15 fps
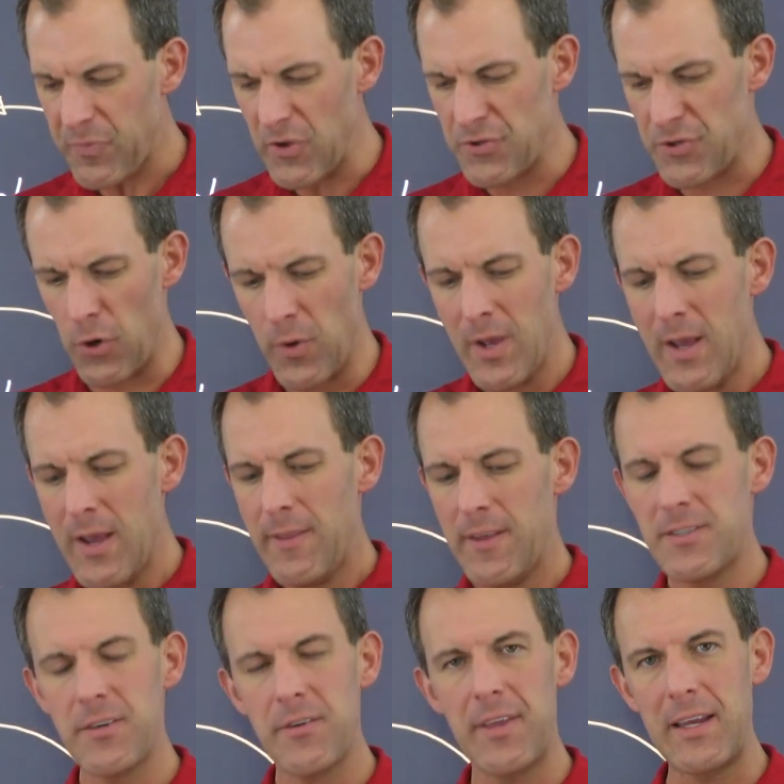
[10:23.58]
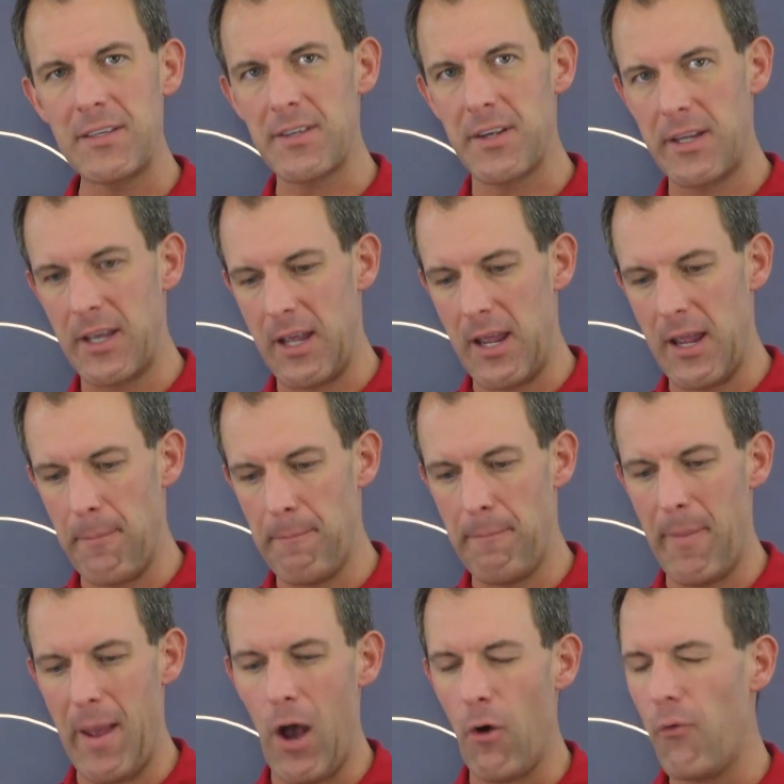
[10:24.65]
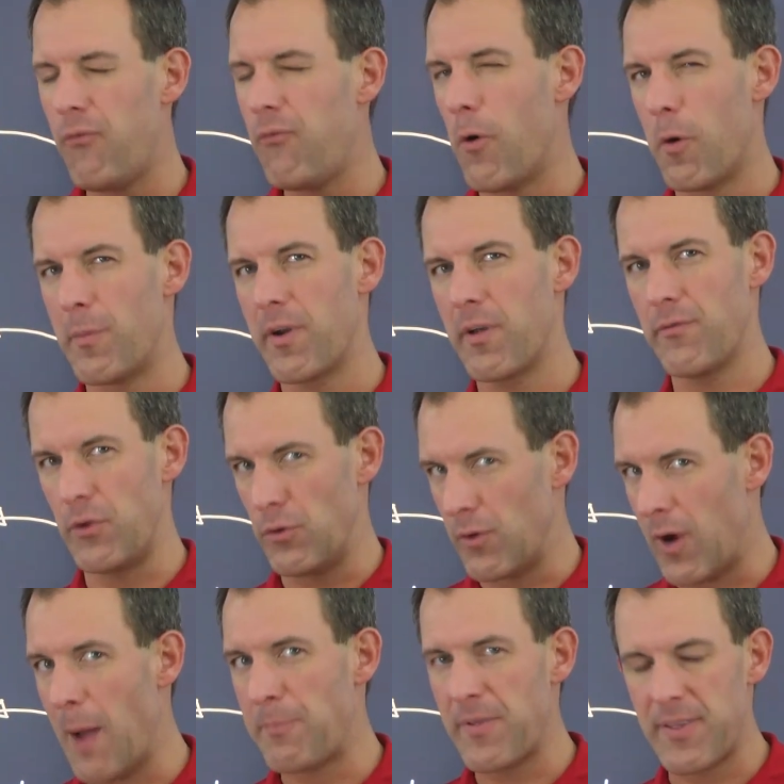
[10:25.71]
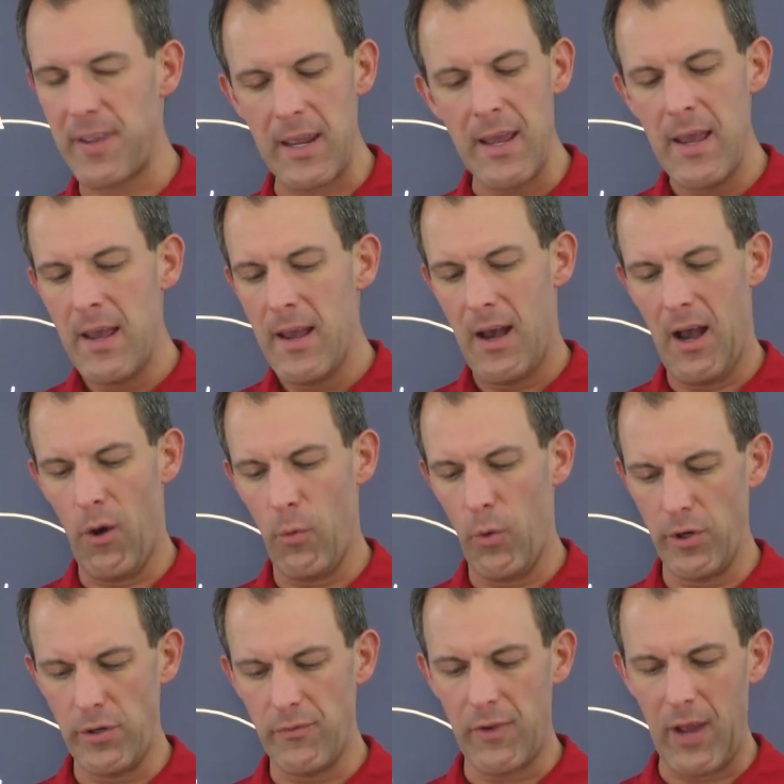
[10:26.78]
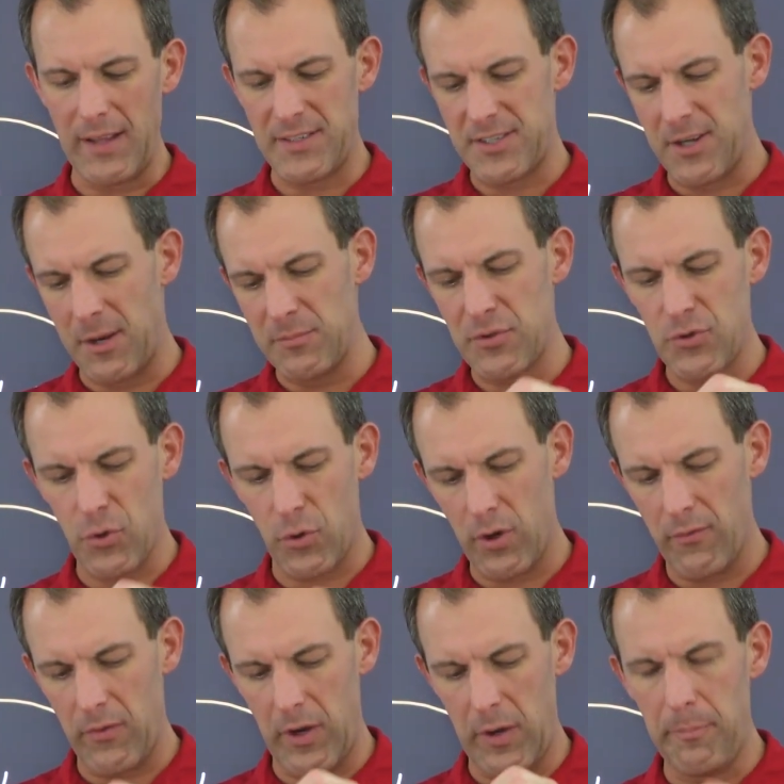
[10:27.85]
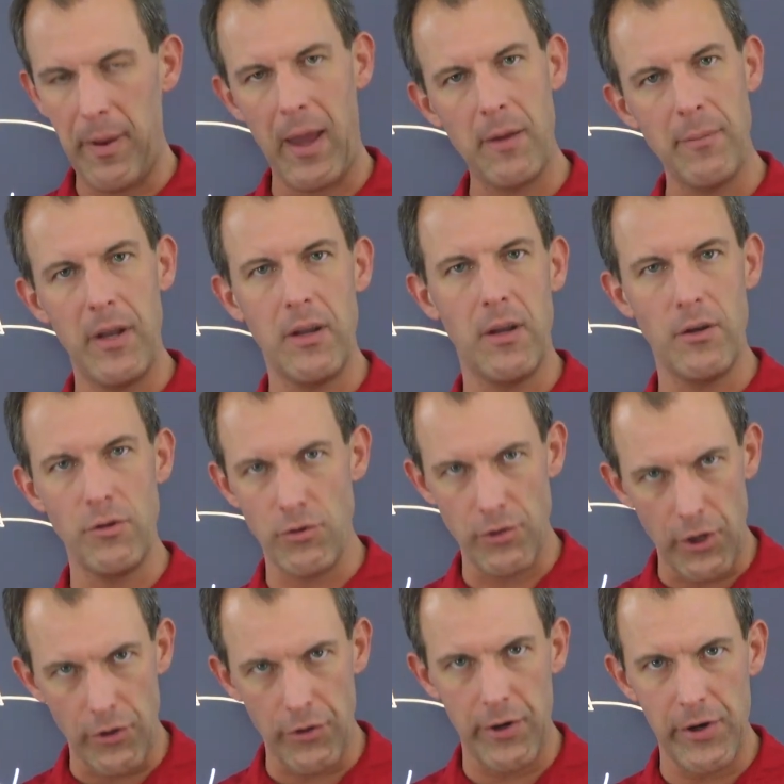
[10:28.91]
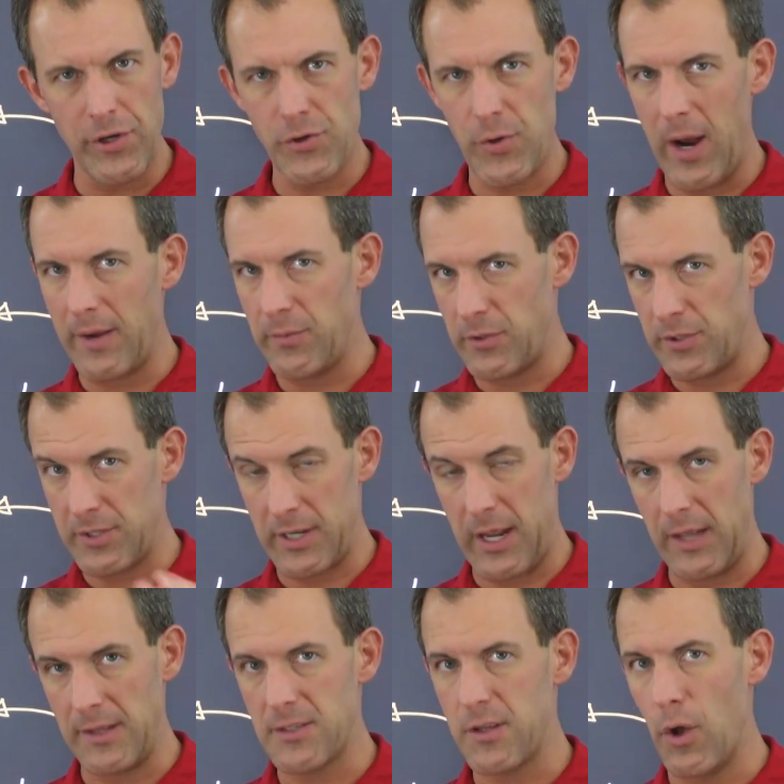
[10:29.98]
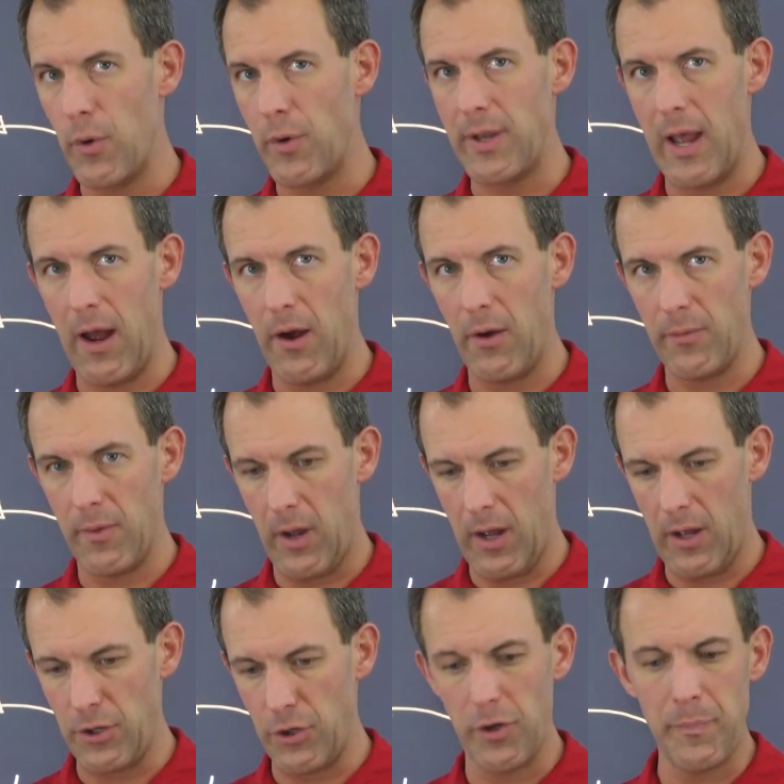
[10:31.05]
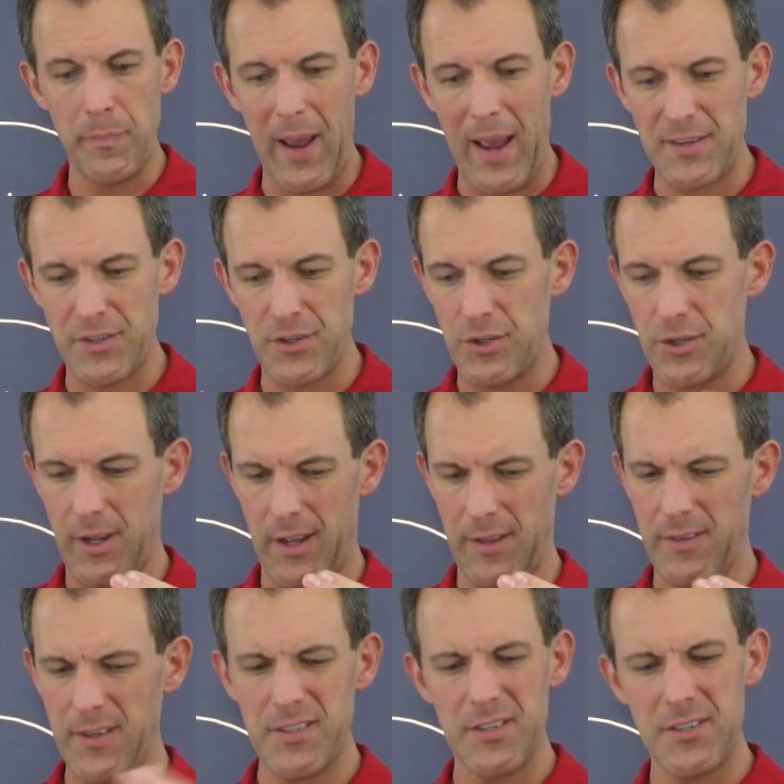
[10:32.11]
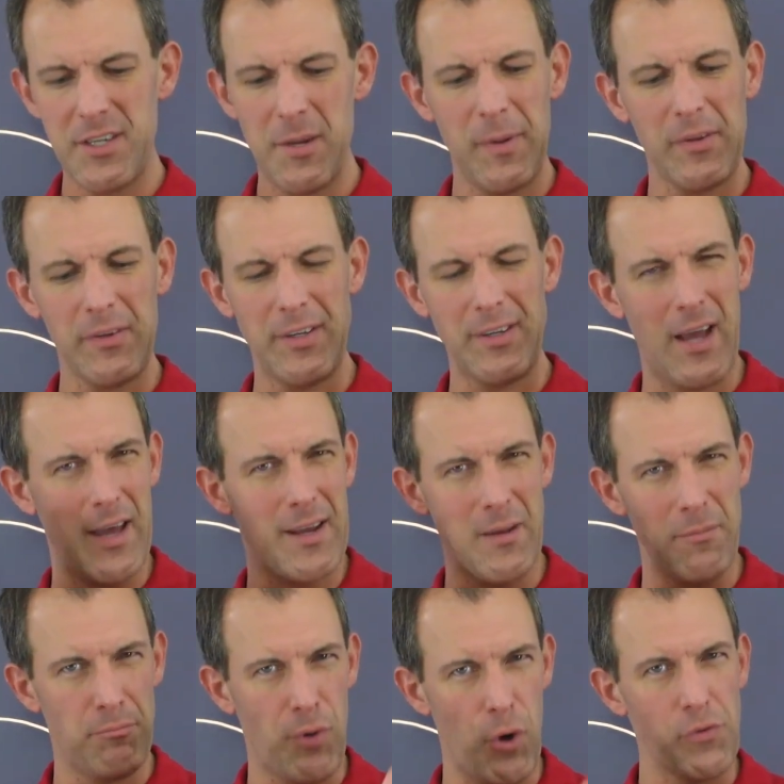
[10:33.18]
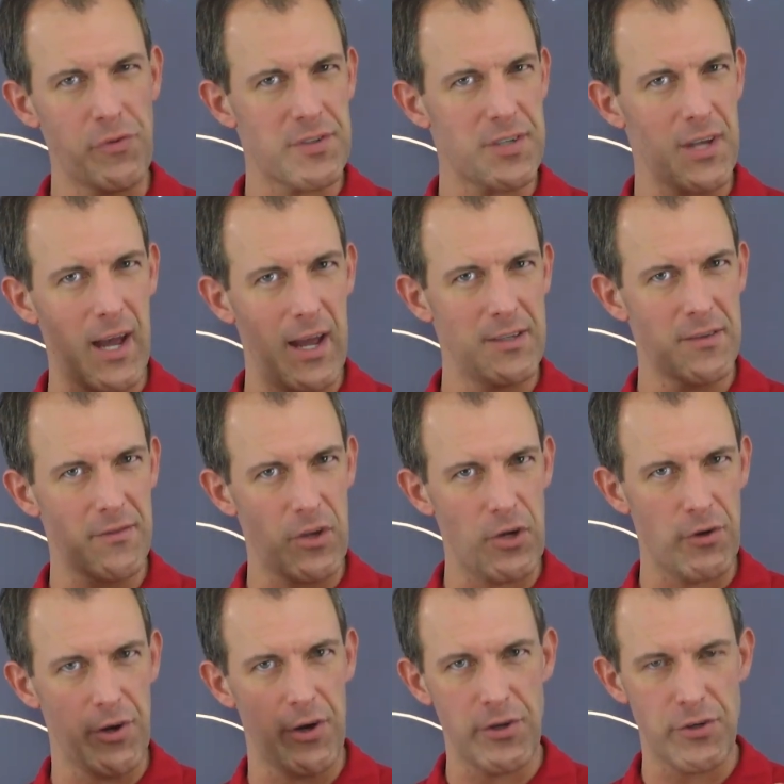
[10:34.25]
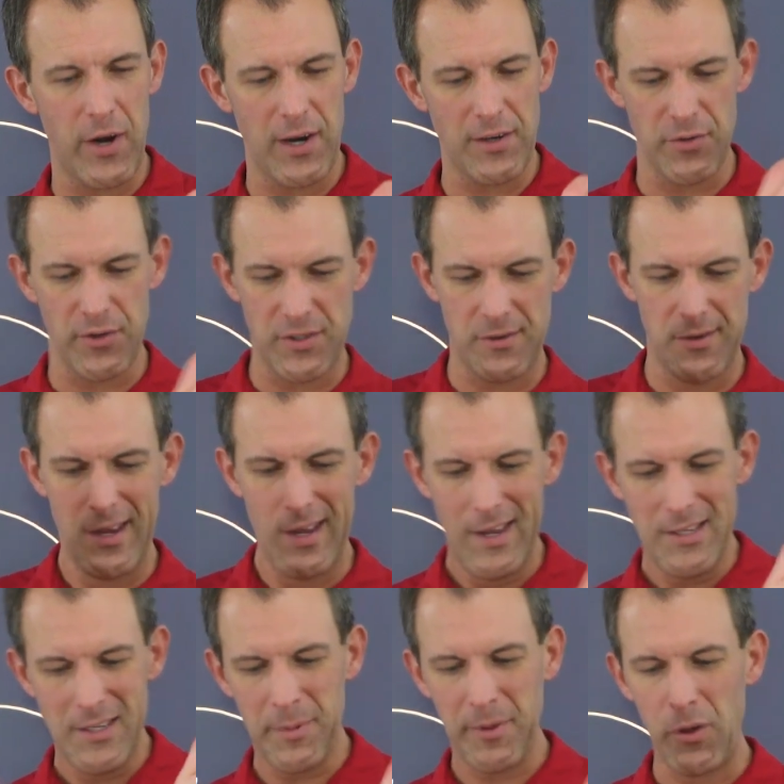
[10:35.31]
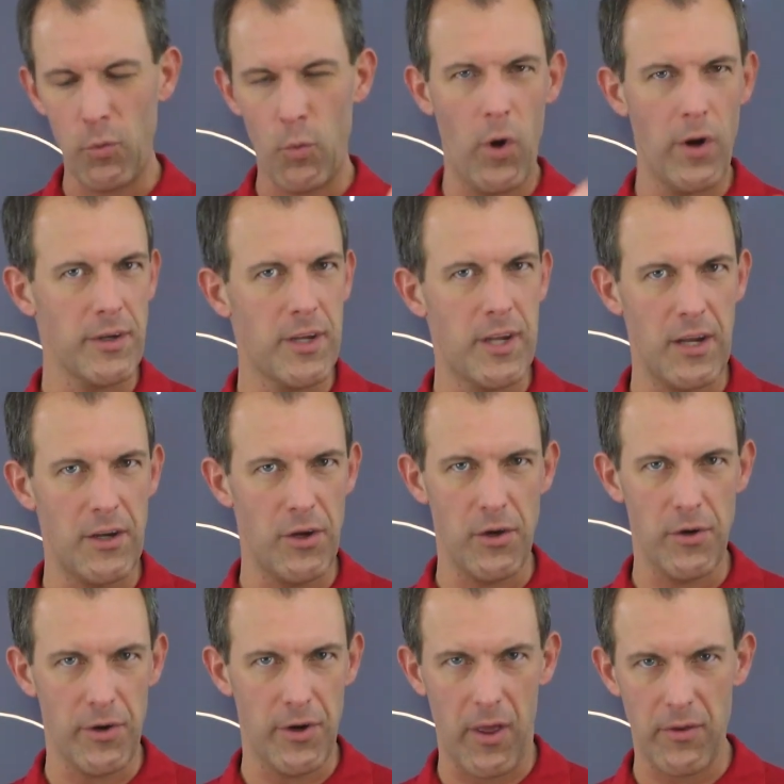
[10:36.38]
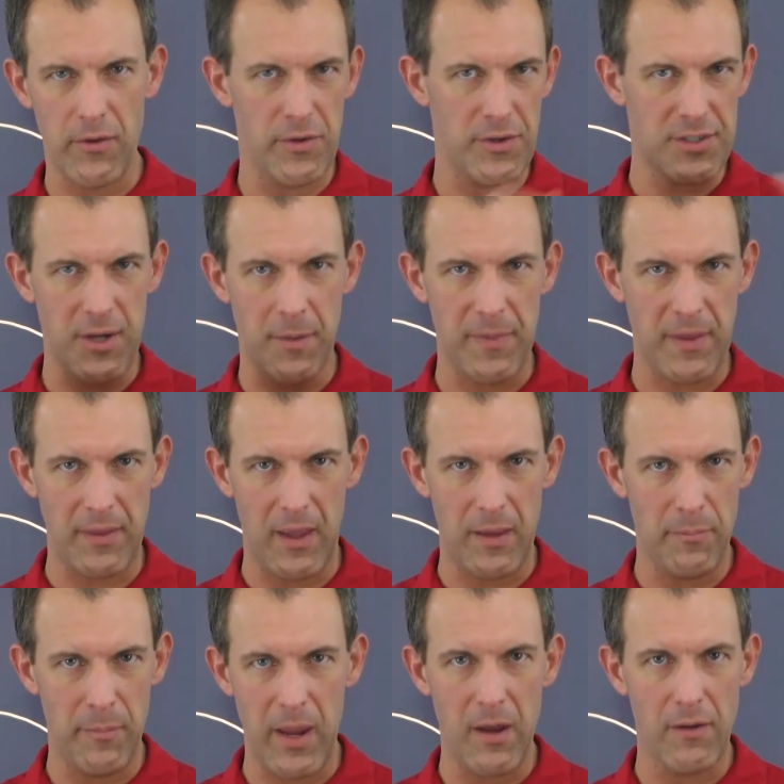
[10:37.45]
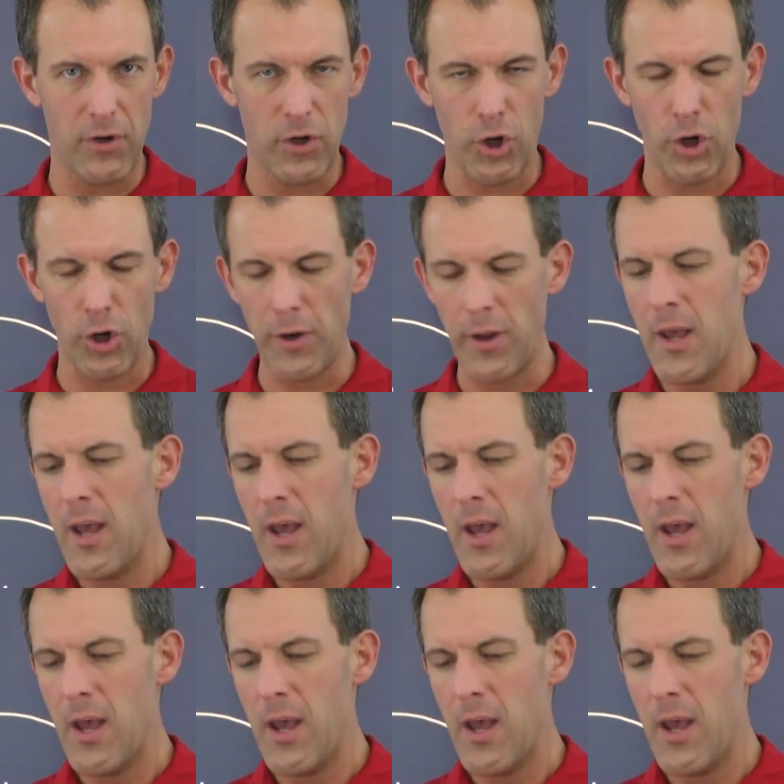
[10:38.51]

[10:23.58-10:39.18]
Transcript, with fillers: So these are things like a malformative uropathy, where you've got some sort of an impediment in your urinary tract, which is again slowing down urine passage. And this is typically not on both sides of the urinary tract, so it's typically one kidney or another, or something that may have occurred.